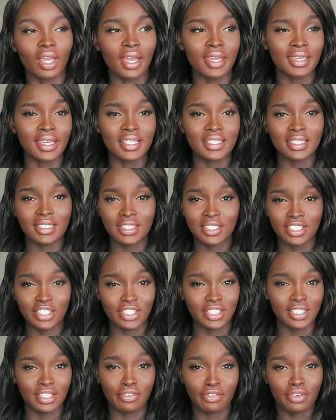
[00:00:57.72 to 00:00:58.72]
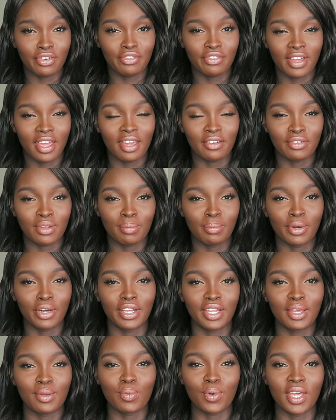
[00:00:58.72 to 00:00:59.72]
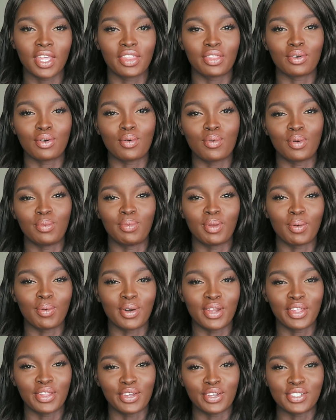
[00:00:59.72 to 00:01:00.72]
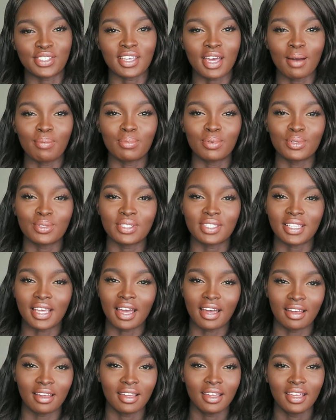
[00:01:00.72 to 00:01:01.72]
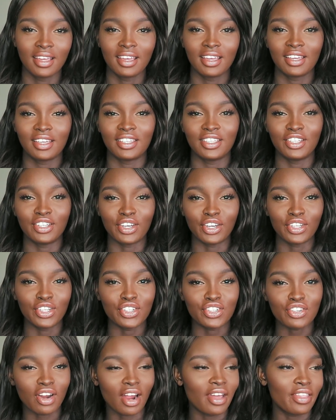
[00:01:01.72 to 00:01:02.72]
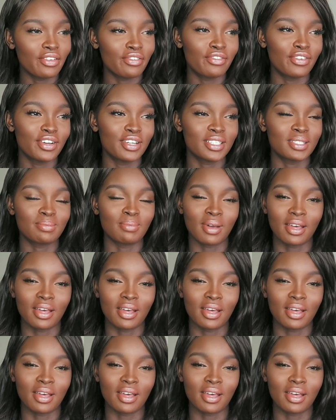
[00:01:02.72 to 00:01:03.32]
I guess it's just different for everybody. We thought we'd be one of those couples that, you know, you try the first